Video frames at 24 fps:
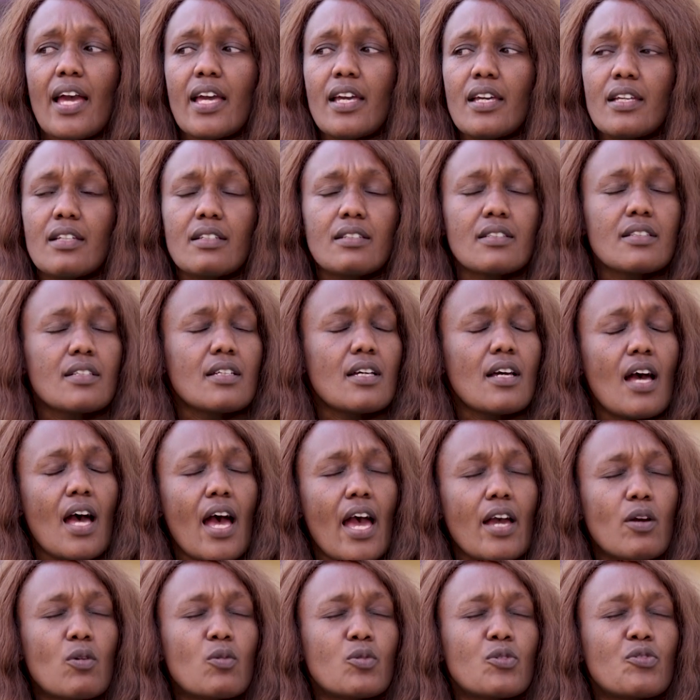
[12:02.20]

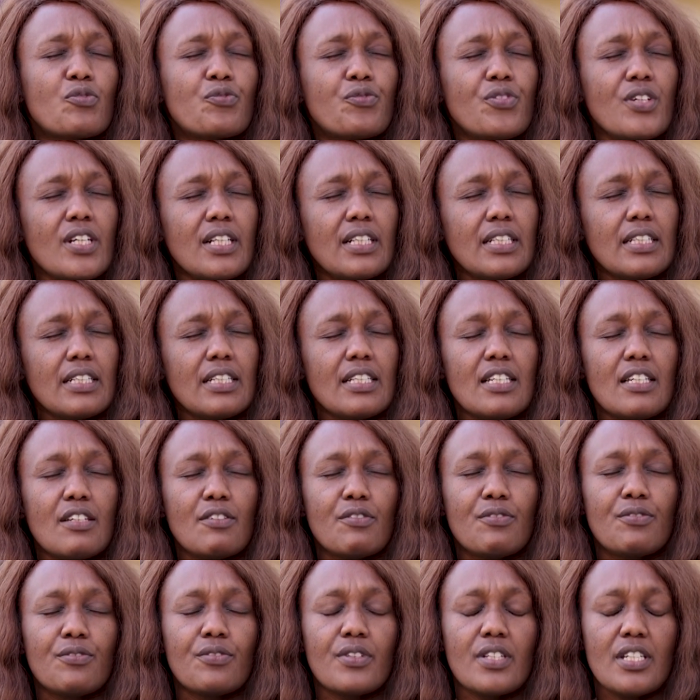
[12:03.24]
I could feel
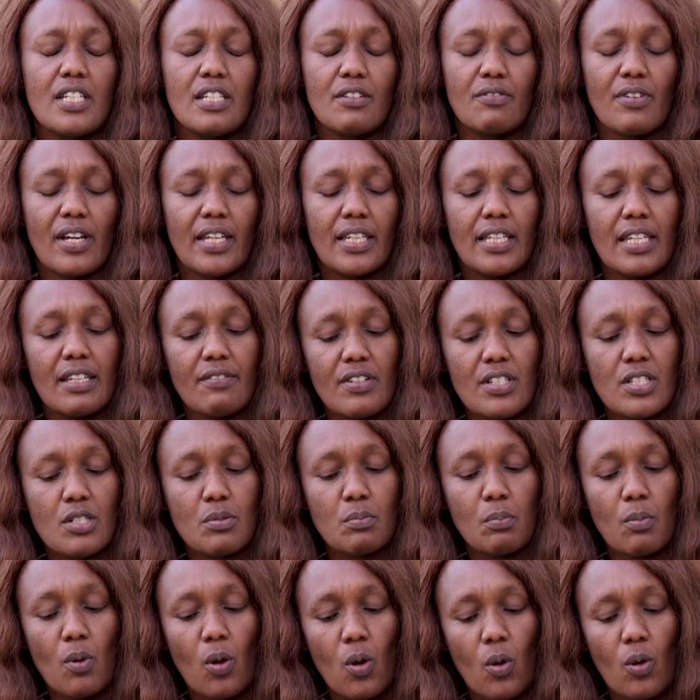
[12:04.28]
if I give it
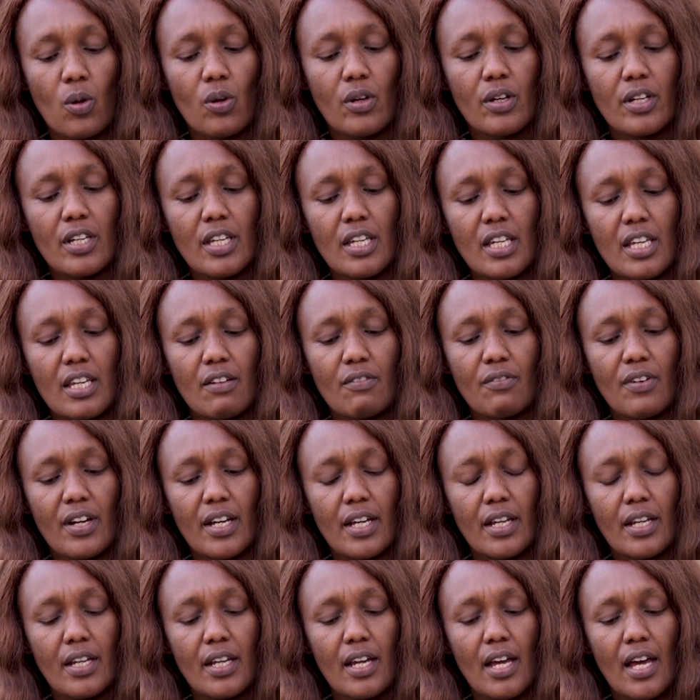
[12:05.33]
more, if
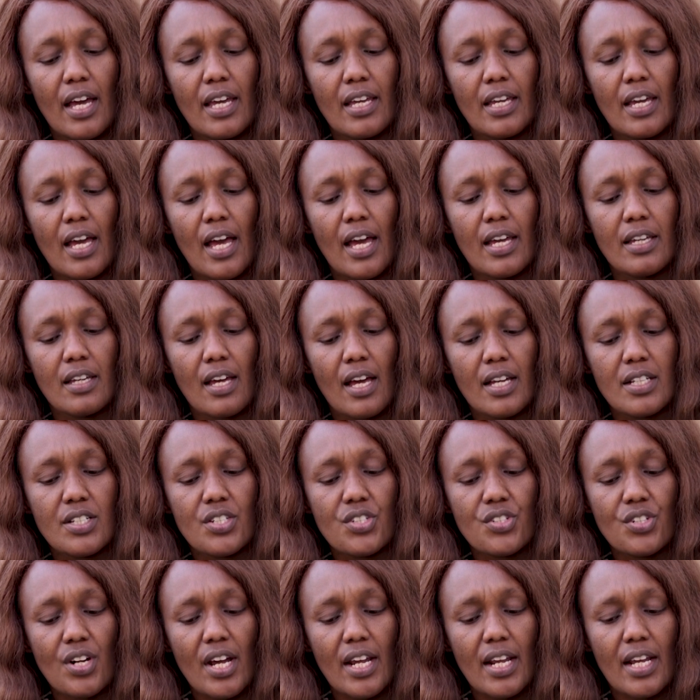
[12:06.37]
I
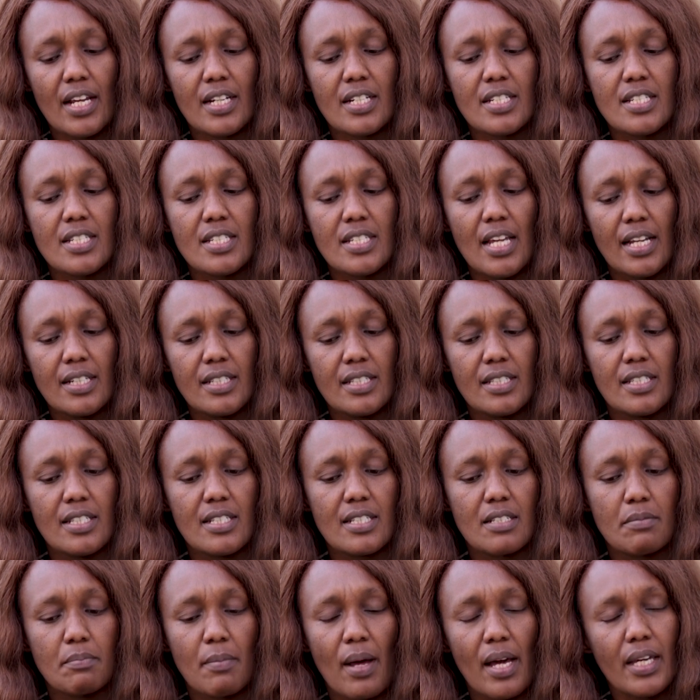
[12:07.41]
try and study
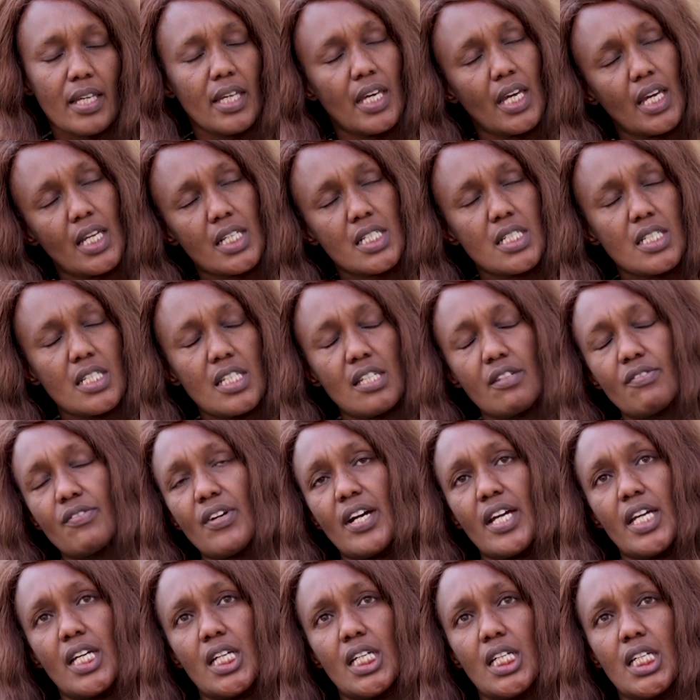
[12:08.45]
this market, if
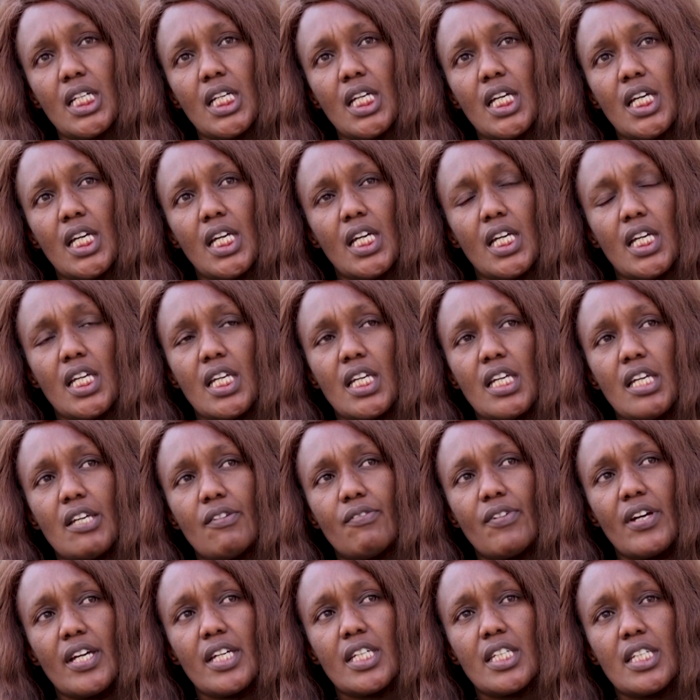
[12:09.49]

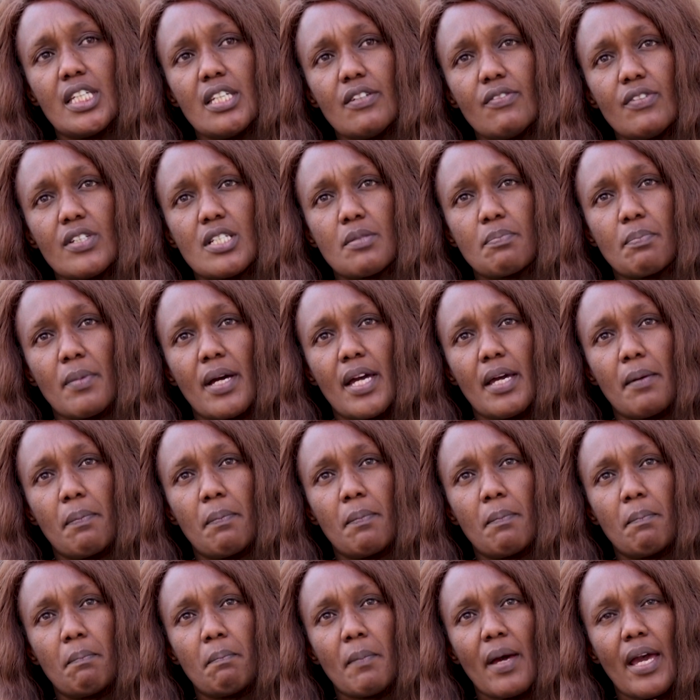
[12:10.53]
I give it
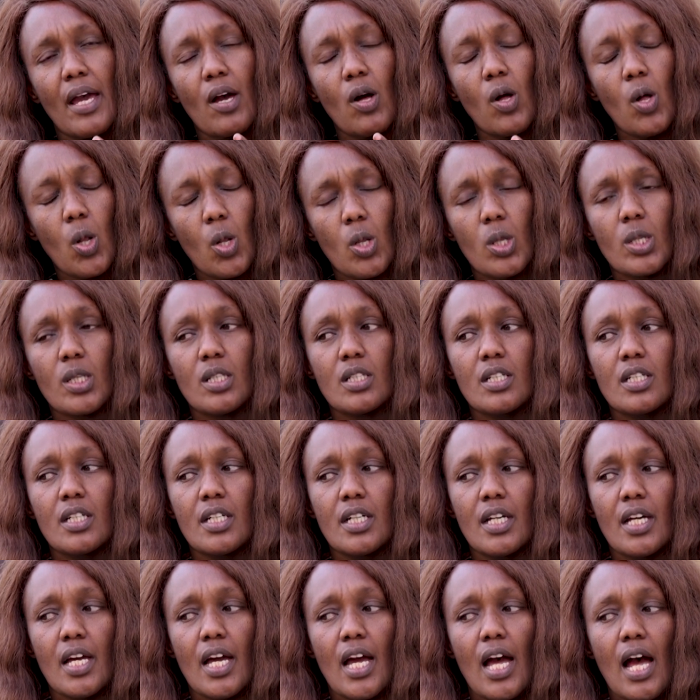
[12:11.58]
my all,
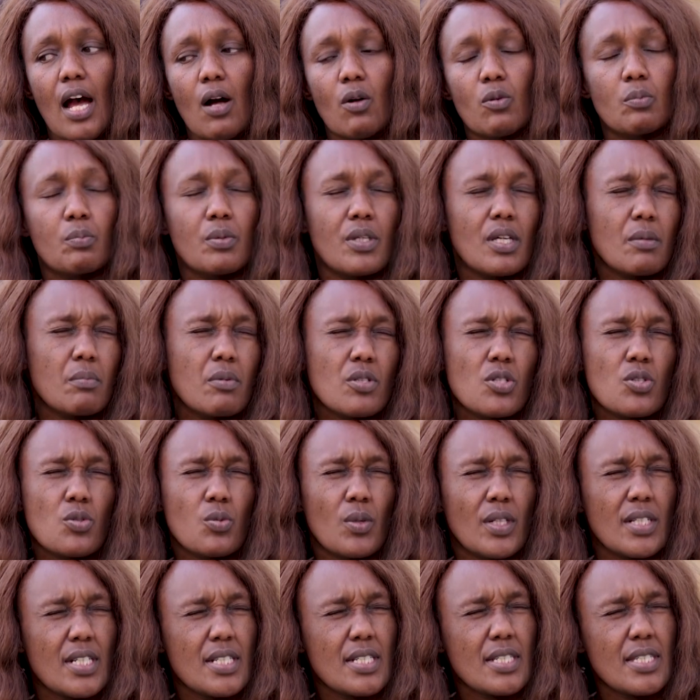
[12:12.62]
I will be able to
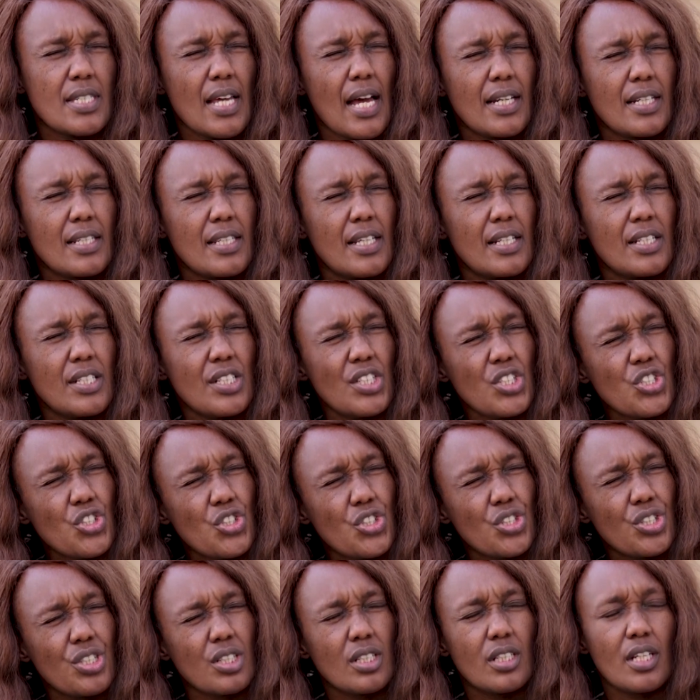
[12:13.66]
understand the
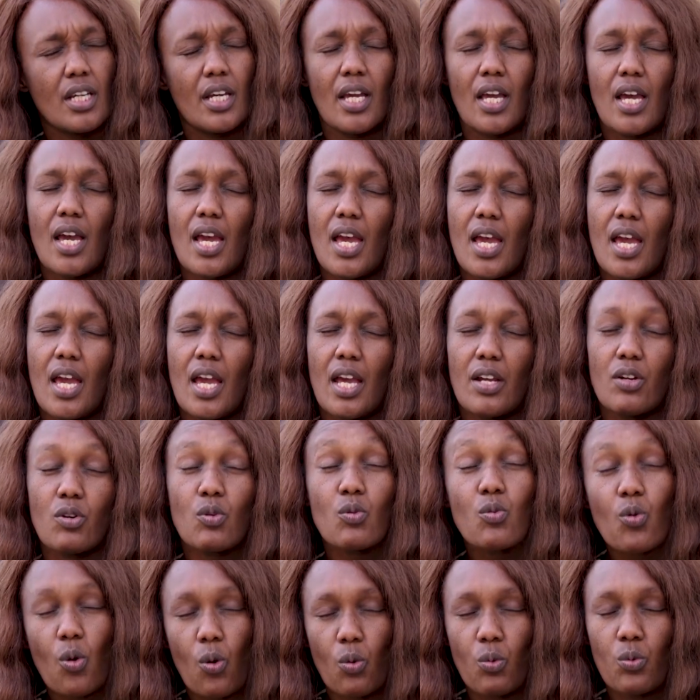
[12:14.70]
niche and
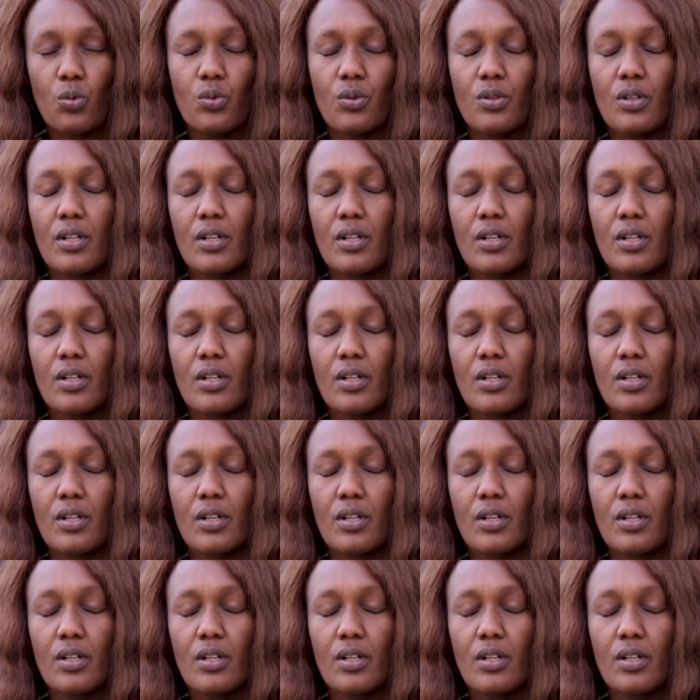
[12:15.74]
grow.